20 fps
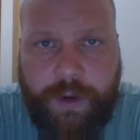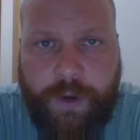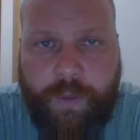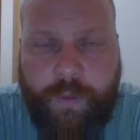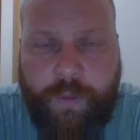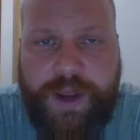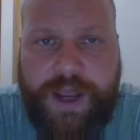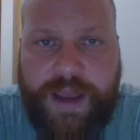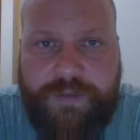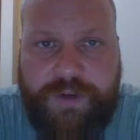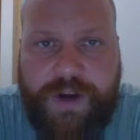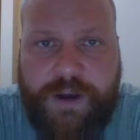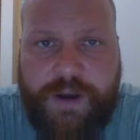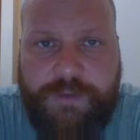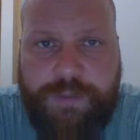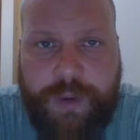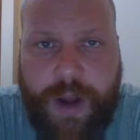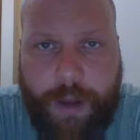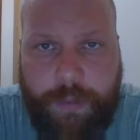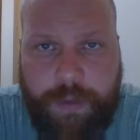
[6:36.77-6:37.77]
We have
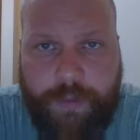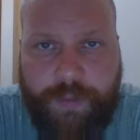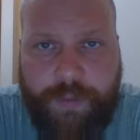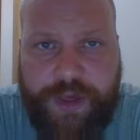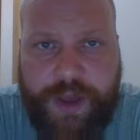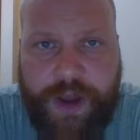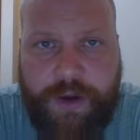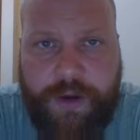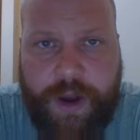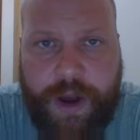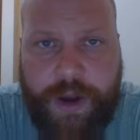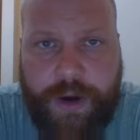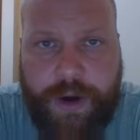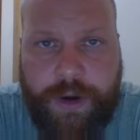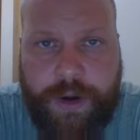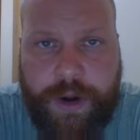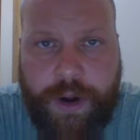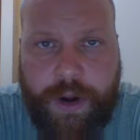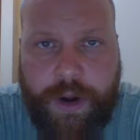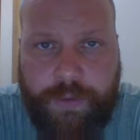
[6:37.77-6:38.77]
enough problems here on
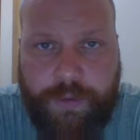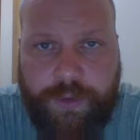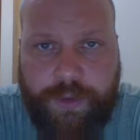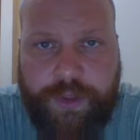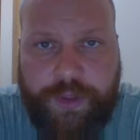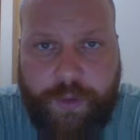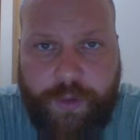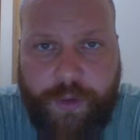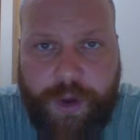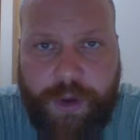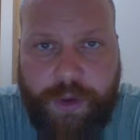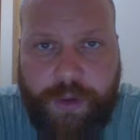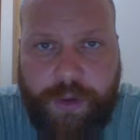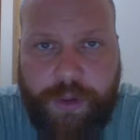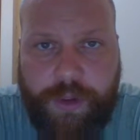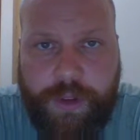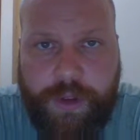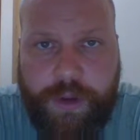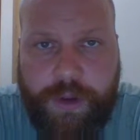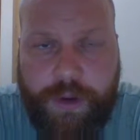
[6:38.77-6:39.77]
our own
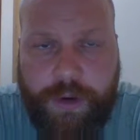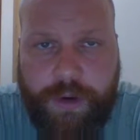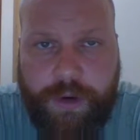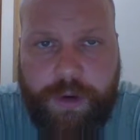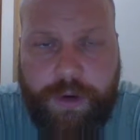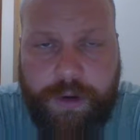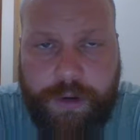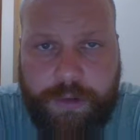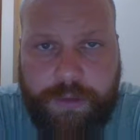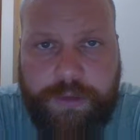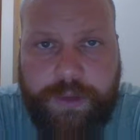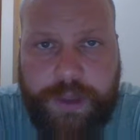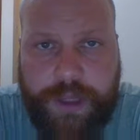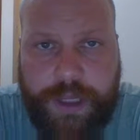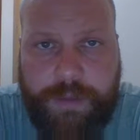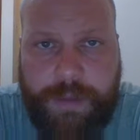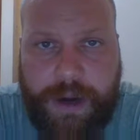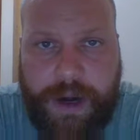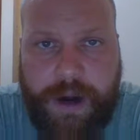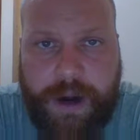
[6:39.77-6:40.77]
soil, or
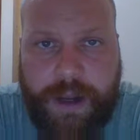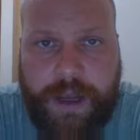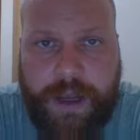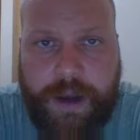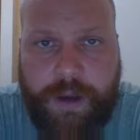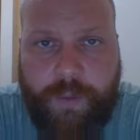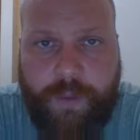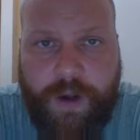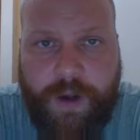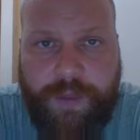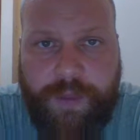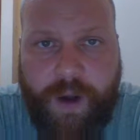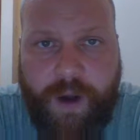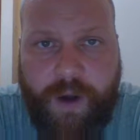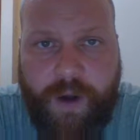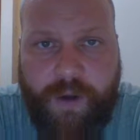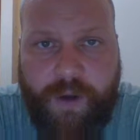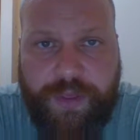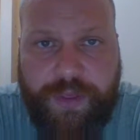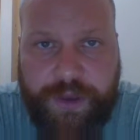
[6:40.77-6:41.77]
in America, with
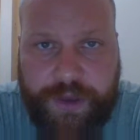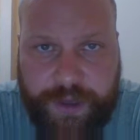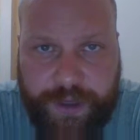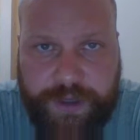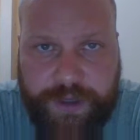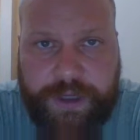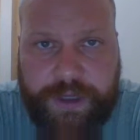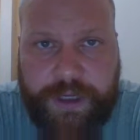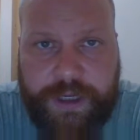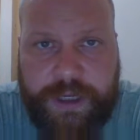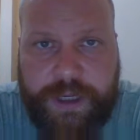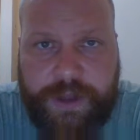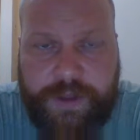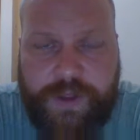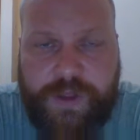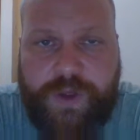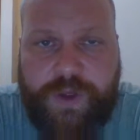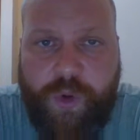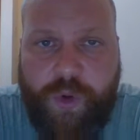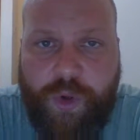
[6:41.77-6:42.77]
all the
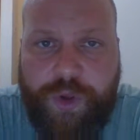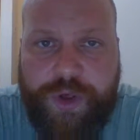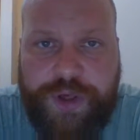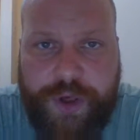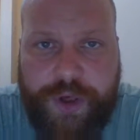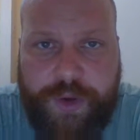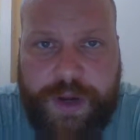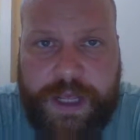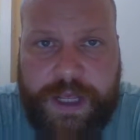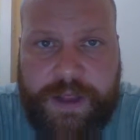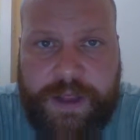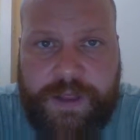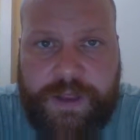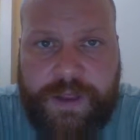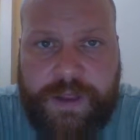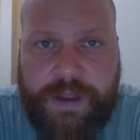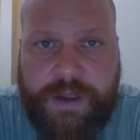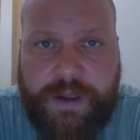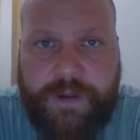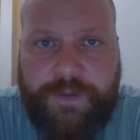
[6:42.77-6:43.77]
school
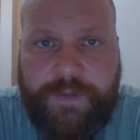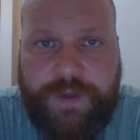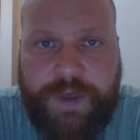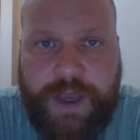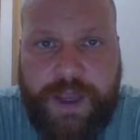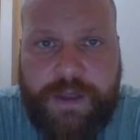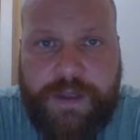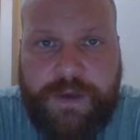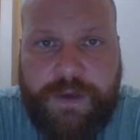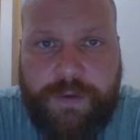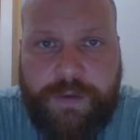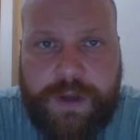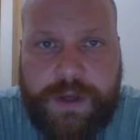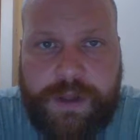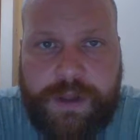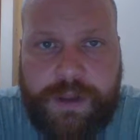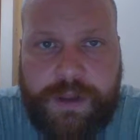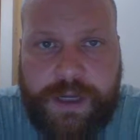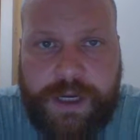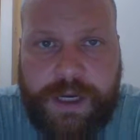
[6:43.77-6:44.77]
shootings, kids going to
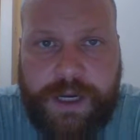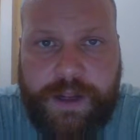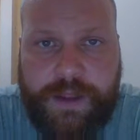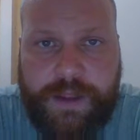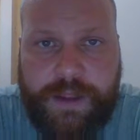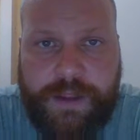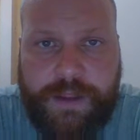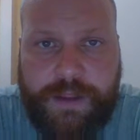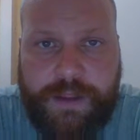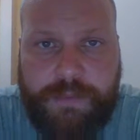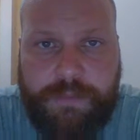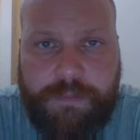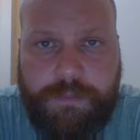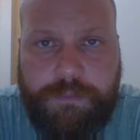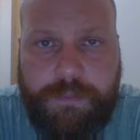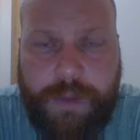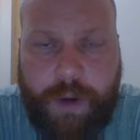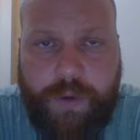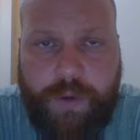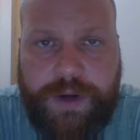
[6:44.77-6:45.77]
class,
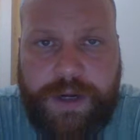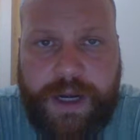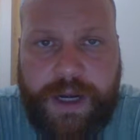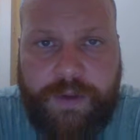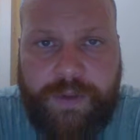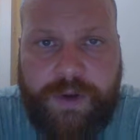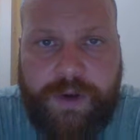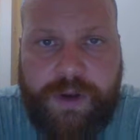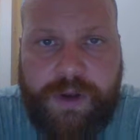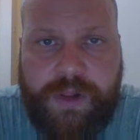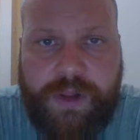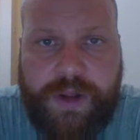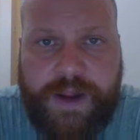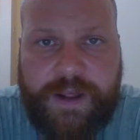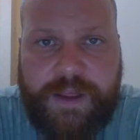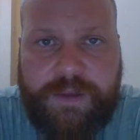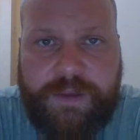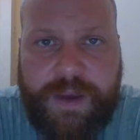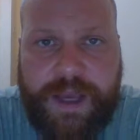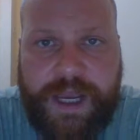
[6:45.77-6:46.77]
mowing down their
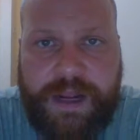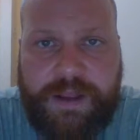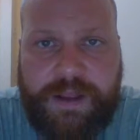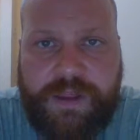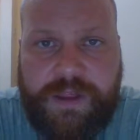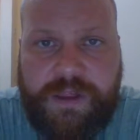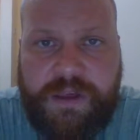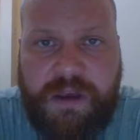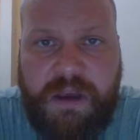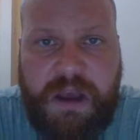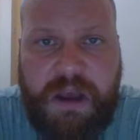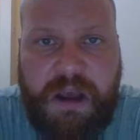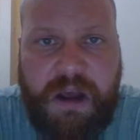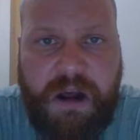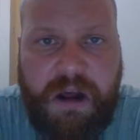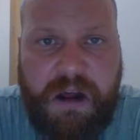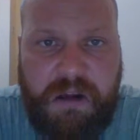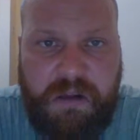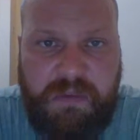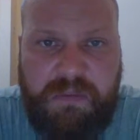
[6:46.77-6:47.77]
classmates,
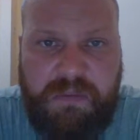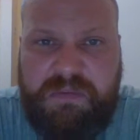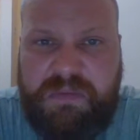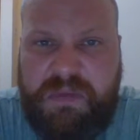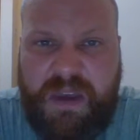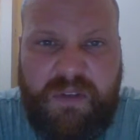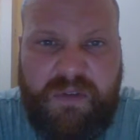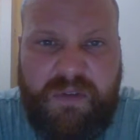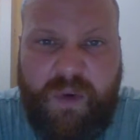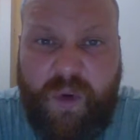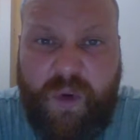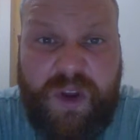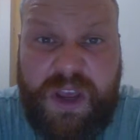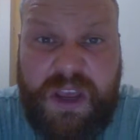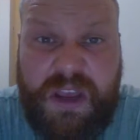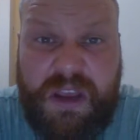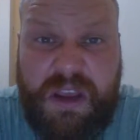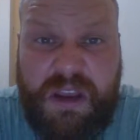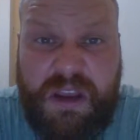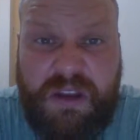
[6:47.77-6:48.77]
the
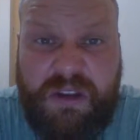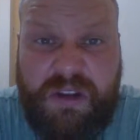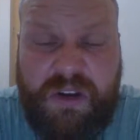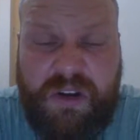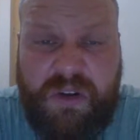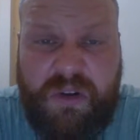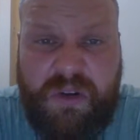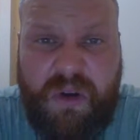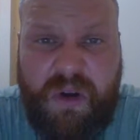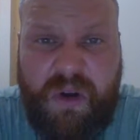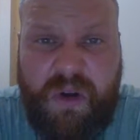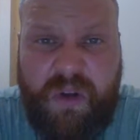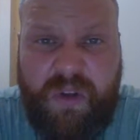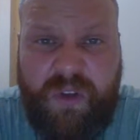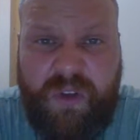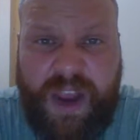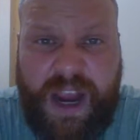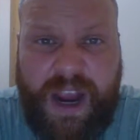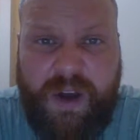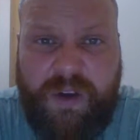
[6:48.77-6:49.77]

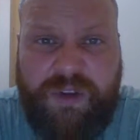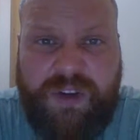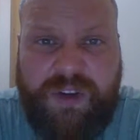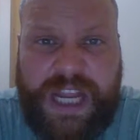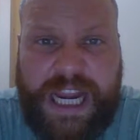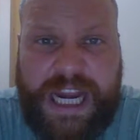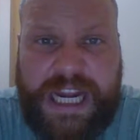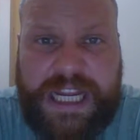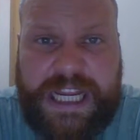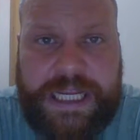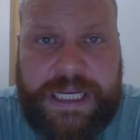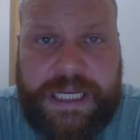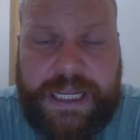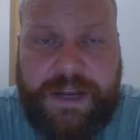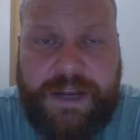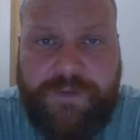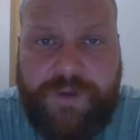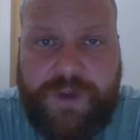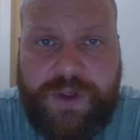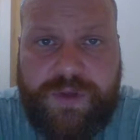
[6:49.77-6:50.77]
40-year-old outdated
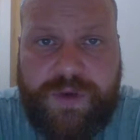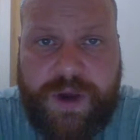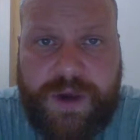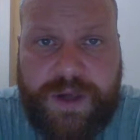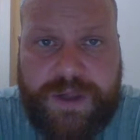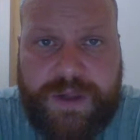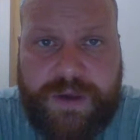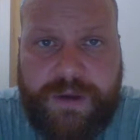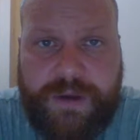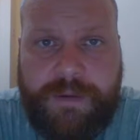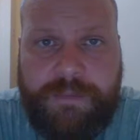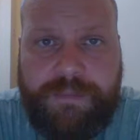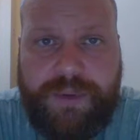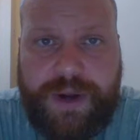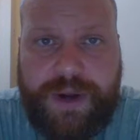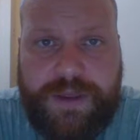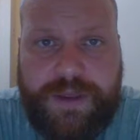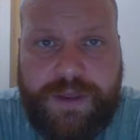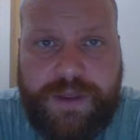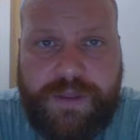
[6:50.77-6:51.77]
infrastructure,
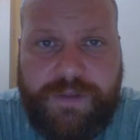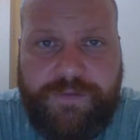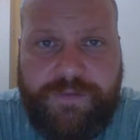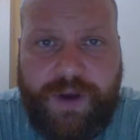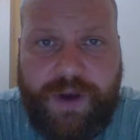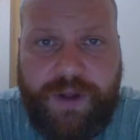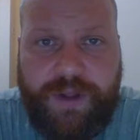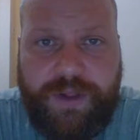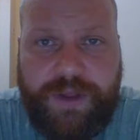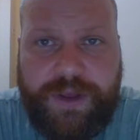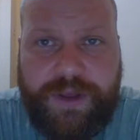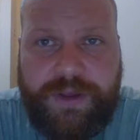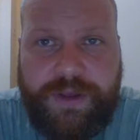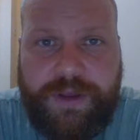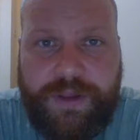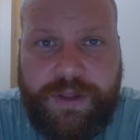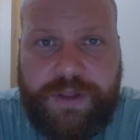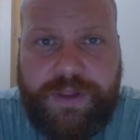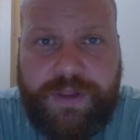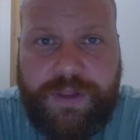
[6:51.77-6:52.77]
bridges falling,
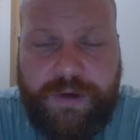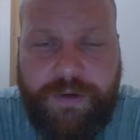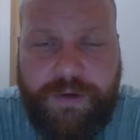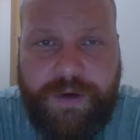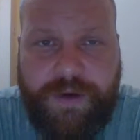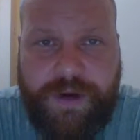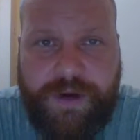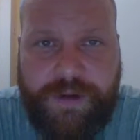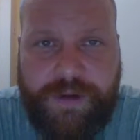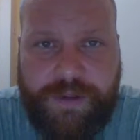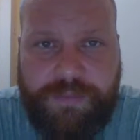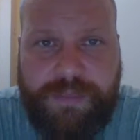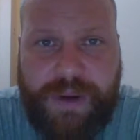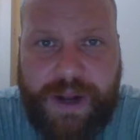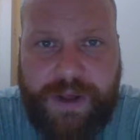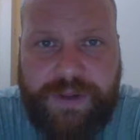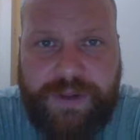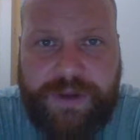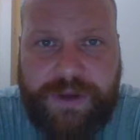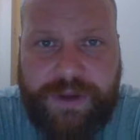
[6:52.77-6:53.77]
sewers
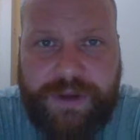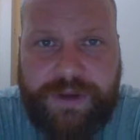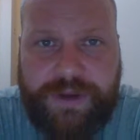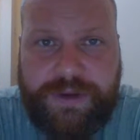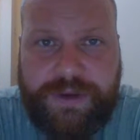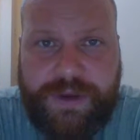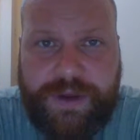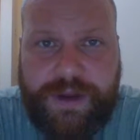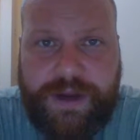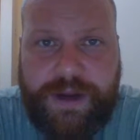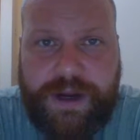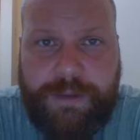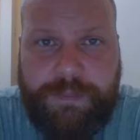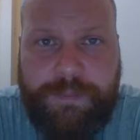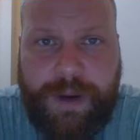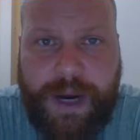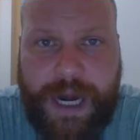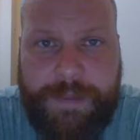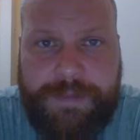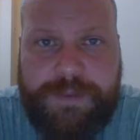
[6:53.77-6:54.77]
busting,
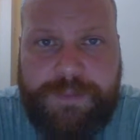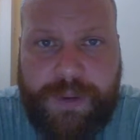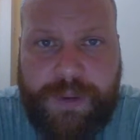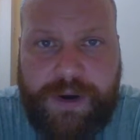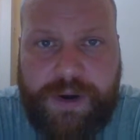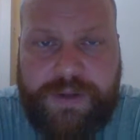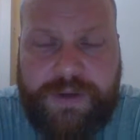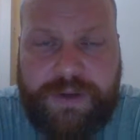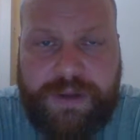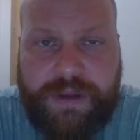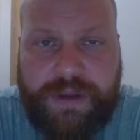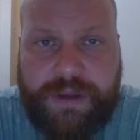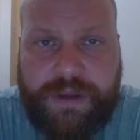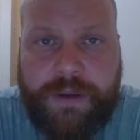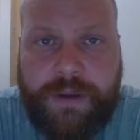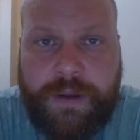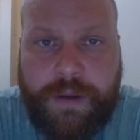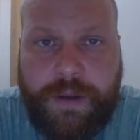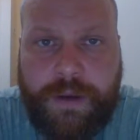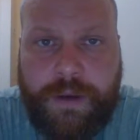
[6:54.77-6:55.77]
pipes
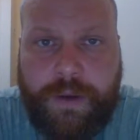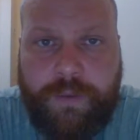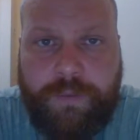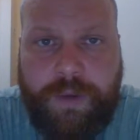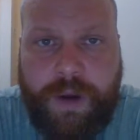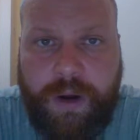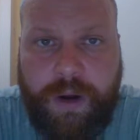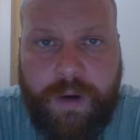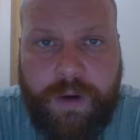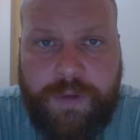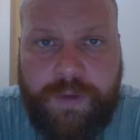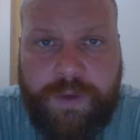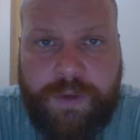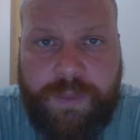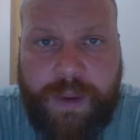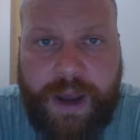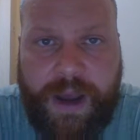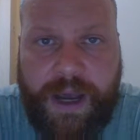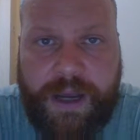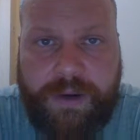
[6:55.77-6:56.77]
bursting, roads with
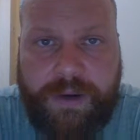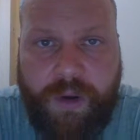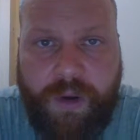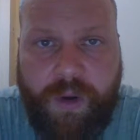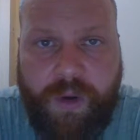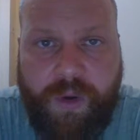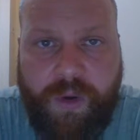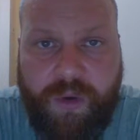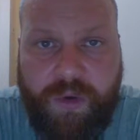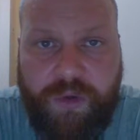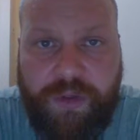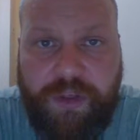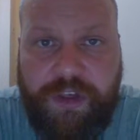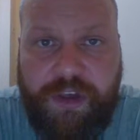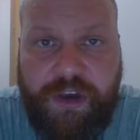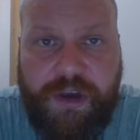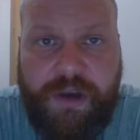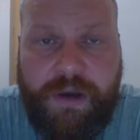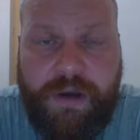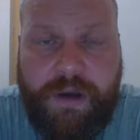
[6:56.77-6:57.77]
potholes,
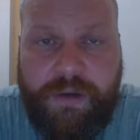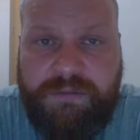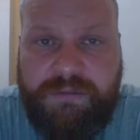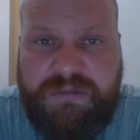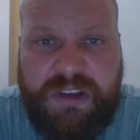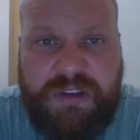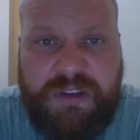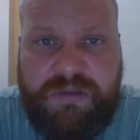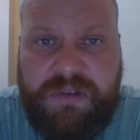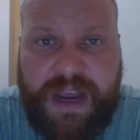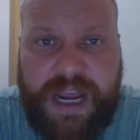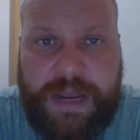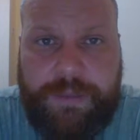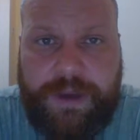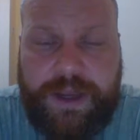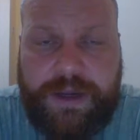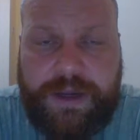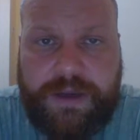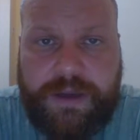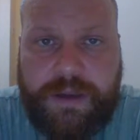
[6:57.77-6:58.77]
you name
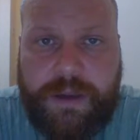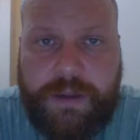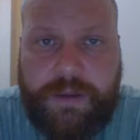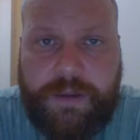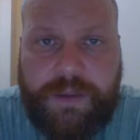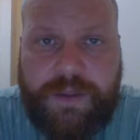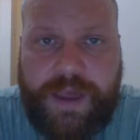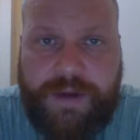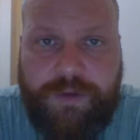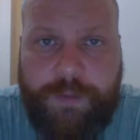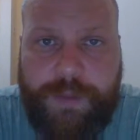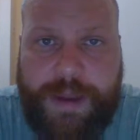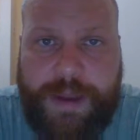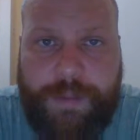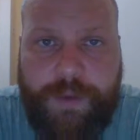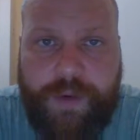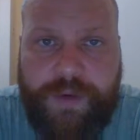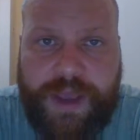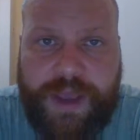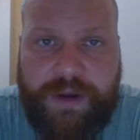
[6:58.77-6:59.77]
it. Several
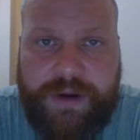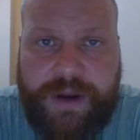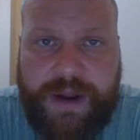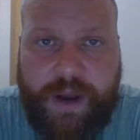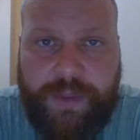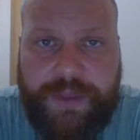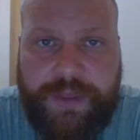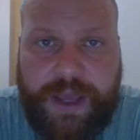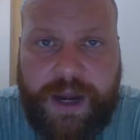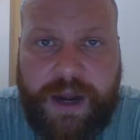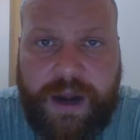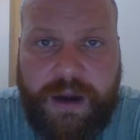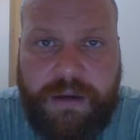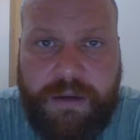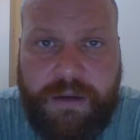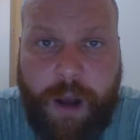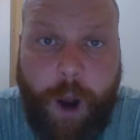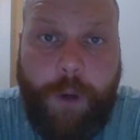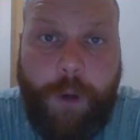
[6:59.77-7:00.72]
people without health care,